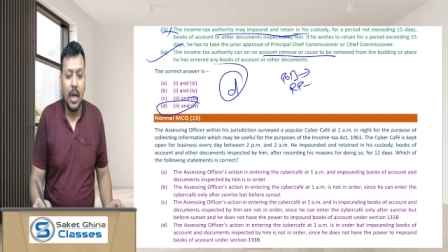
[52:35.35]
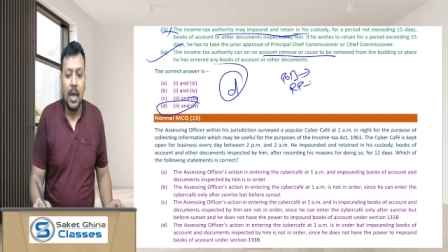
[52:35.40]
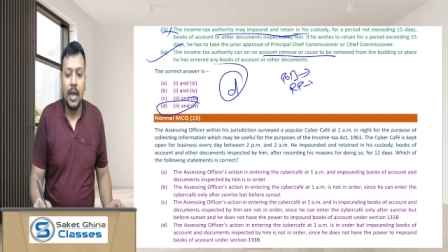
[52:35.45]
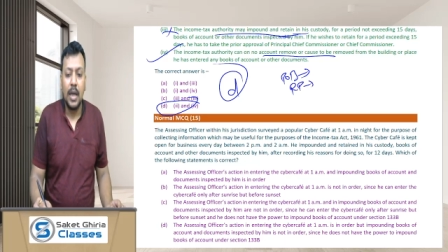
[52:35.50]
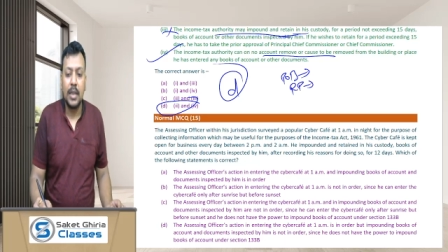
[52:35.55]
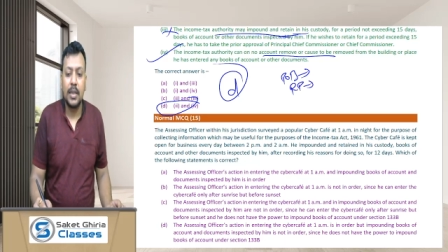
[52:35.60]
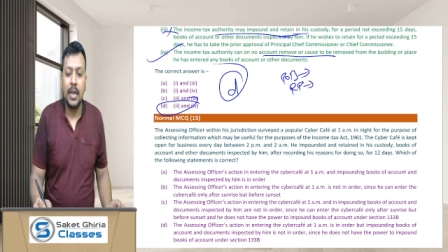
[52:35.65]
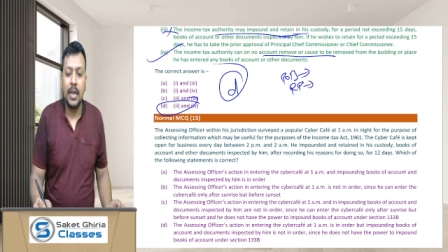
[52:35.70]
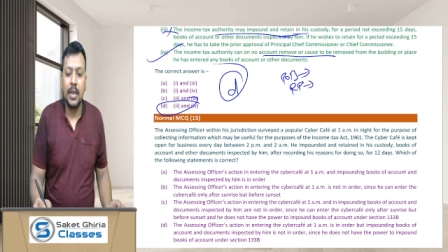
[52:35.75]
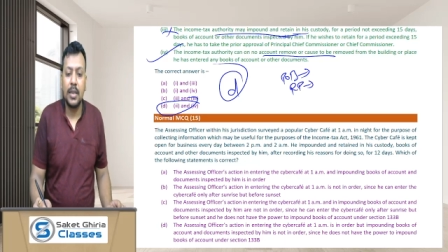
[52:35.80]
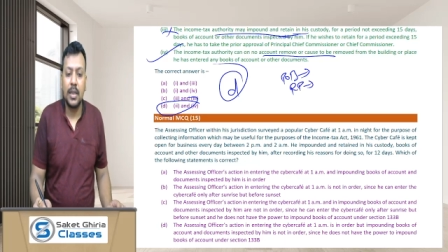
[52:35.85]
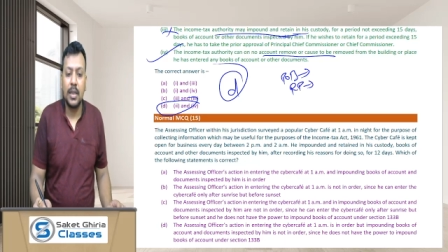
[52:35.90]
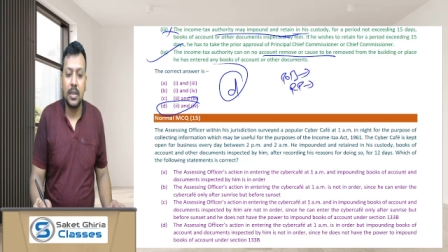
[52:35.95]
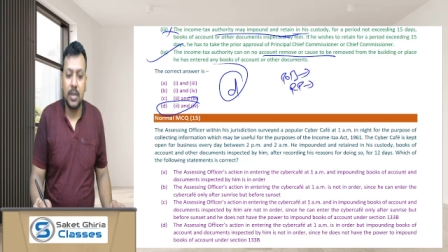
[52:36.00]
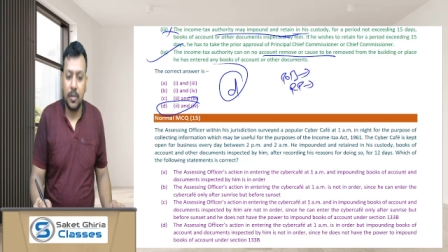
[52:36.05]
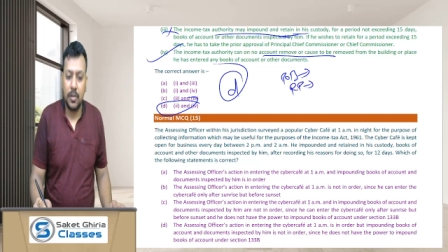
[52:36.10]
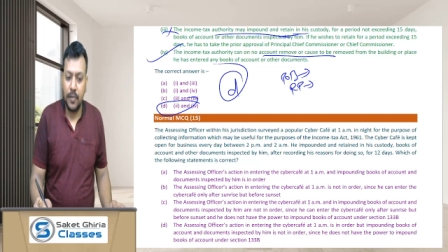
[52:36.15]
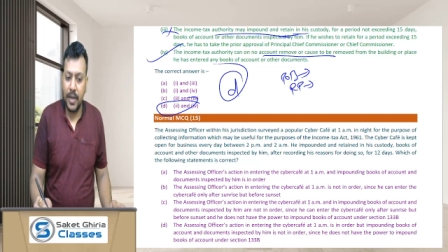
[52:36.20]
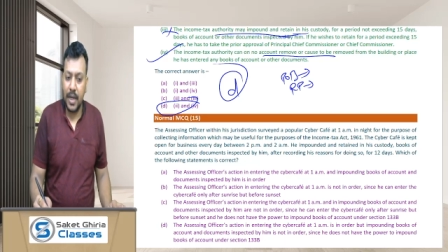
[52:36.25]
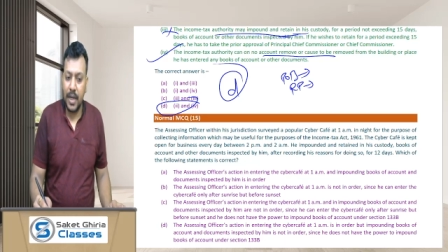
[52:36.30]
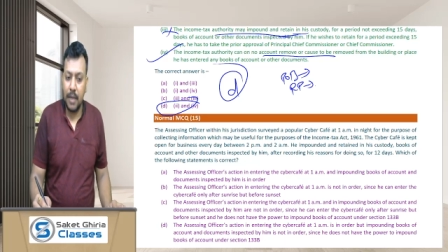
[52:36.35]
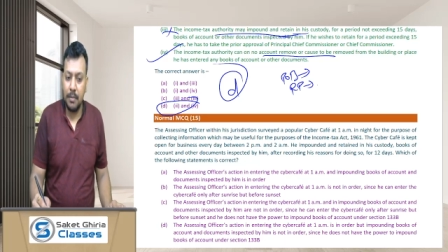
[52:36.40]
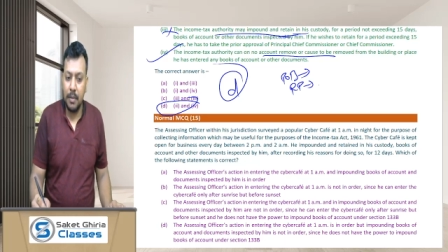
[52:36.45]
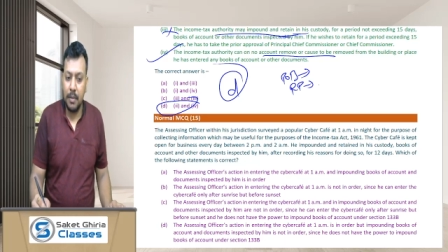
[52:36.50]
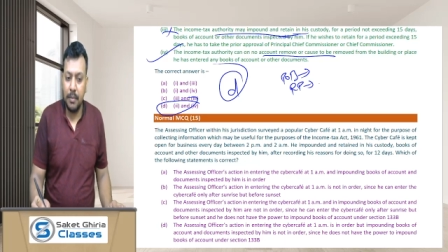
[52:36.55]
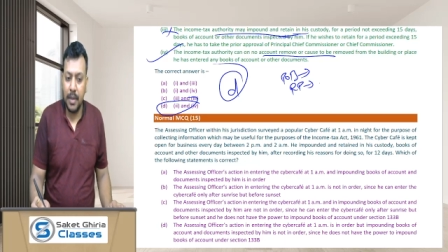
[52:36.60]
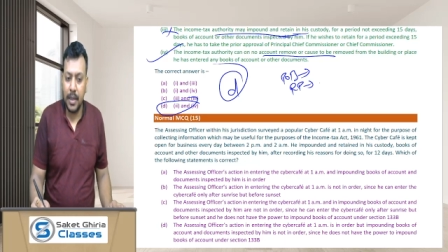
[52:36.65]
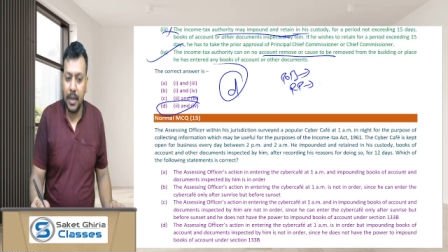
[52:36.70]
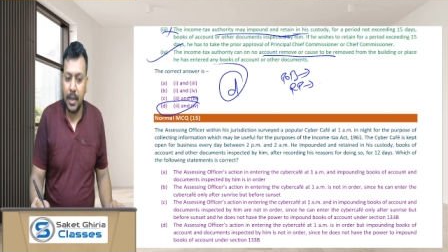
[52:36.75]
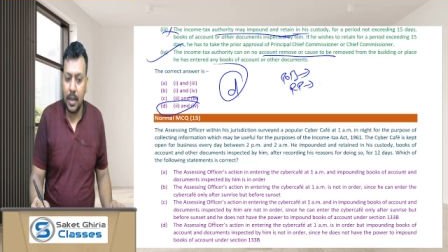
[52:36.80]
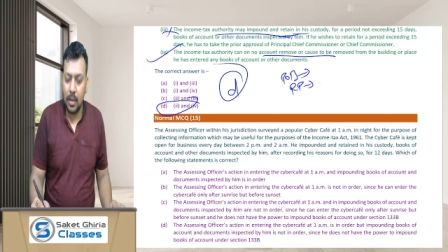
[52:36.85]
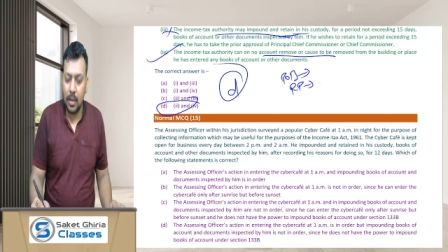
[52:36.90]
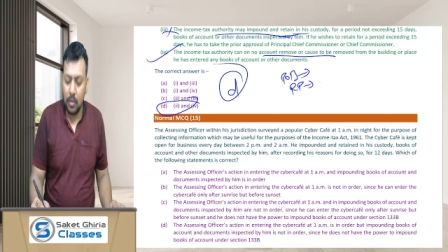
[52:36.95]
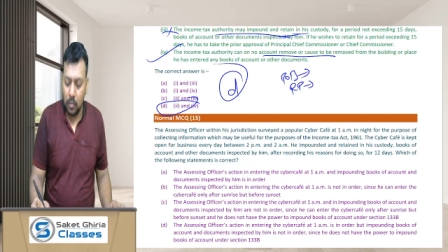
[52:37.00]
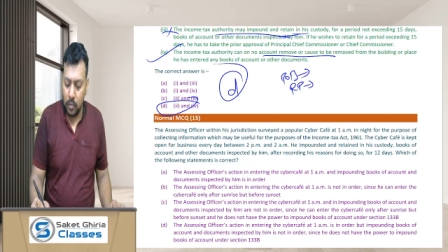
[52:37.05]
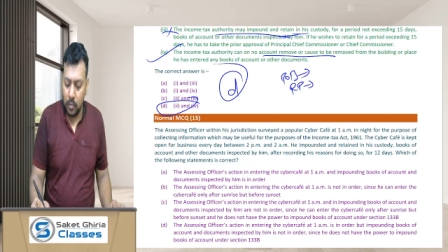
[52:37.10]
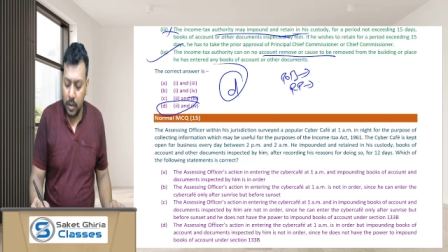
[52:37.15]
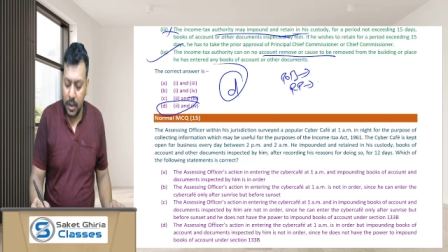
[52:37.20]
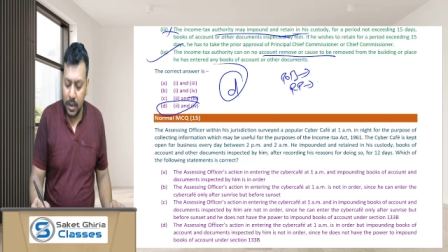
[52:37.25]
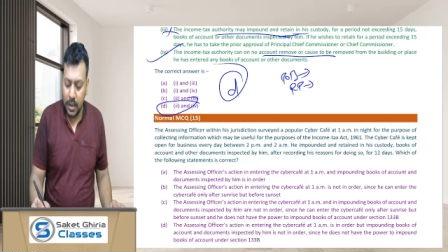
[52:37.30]
then the survey can be made
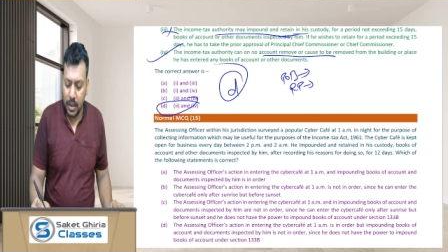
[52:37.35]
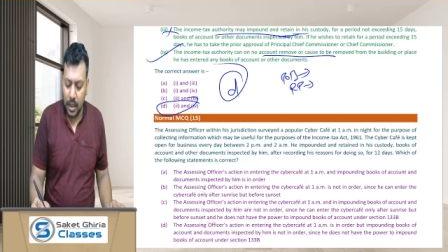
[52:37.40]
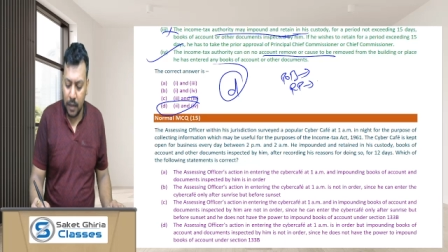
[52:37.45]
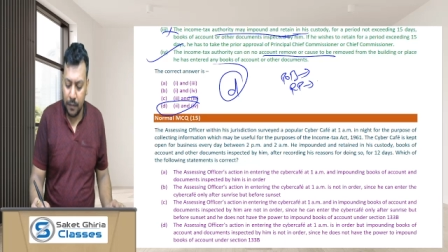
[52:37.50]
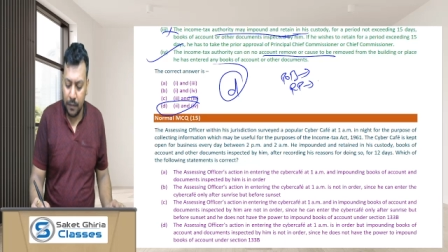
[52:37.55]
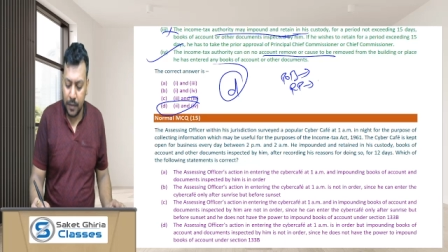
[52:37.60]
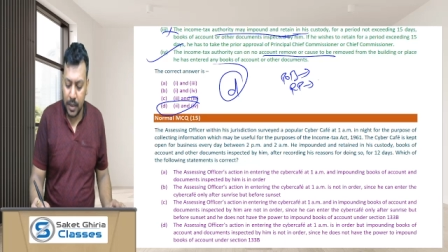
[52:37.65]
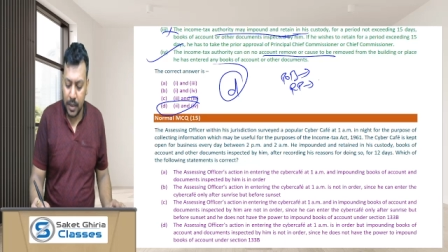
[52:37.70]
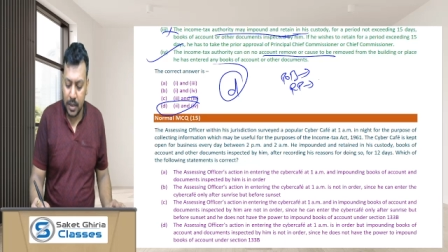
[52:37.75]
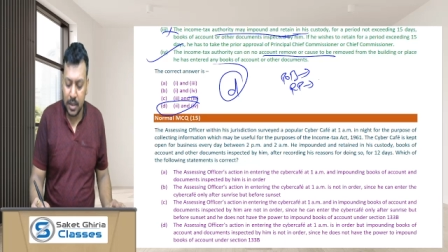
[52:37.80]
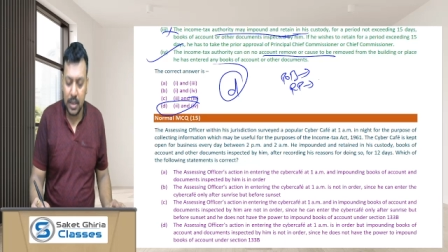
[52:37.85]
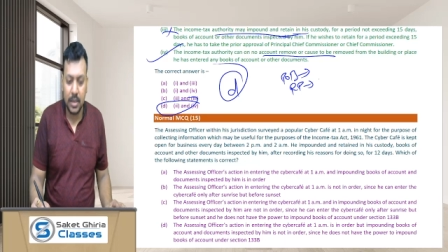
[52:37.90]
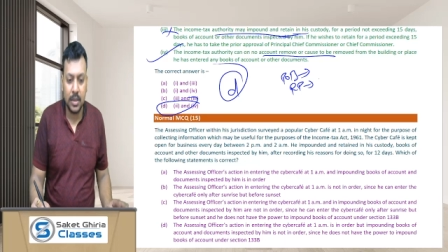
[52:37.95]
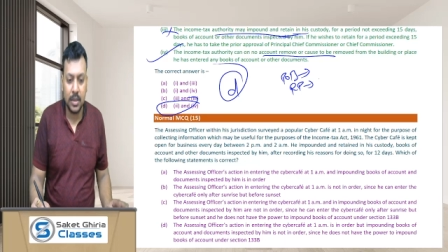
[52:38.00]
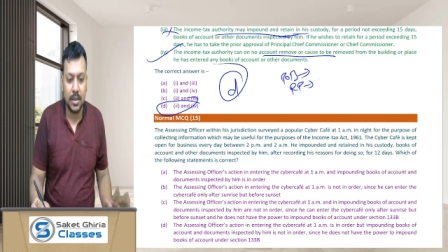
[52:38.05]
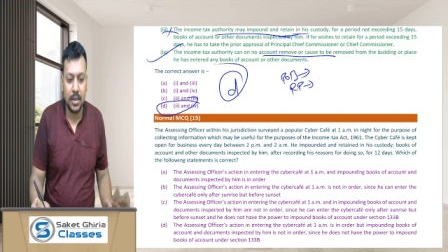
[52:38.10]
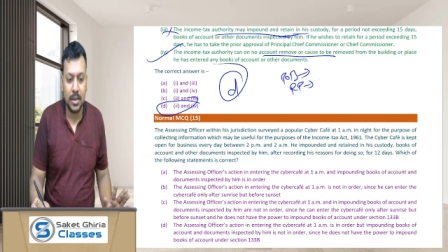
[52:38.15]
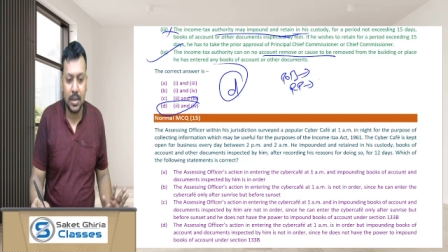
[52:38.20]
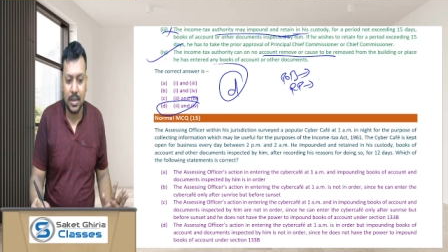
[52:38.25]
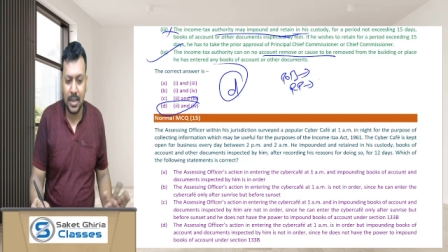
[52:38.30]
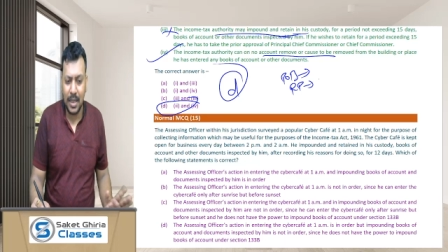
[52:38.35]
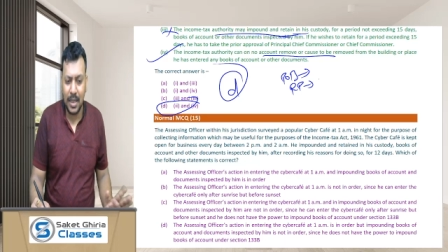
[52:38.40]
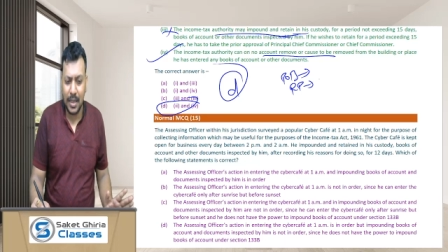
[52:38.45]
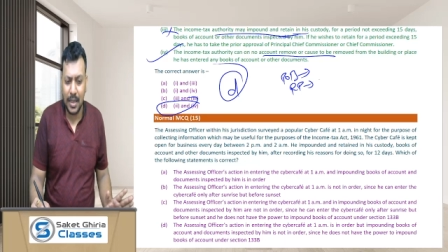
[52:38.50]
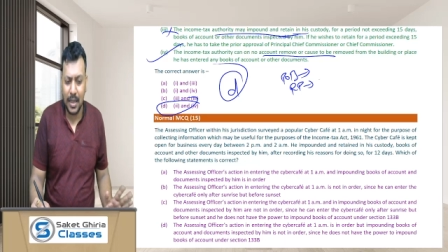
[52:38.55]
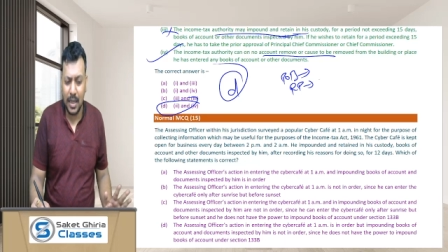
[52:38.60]
only after sunset,